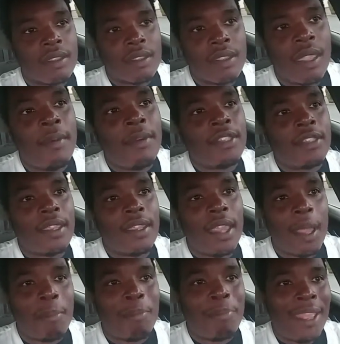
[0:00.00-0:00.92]
Let me tell you
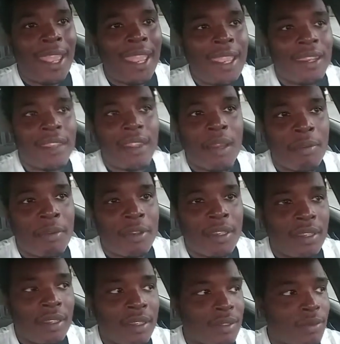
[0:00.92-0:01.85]
how bad the
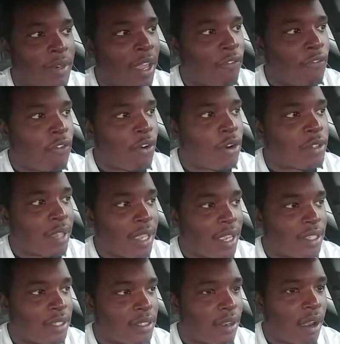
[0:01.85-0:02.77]
company is. When I first
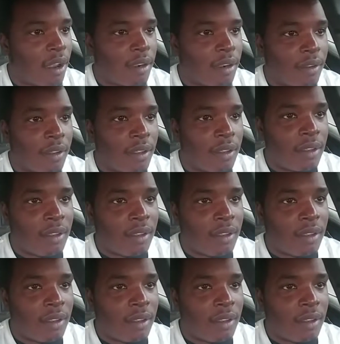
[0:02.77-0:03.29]
got started,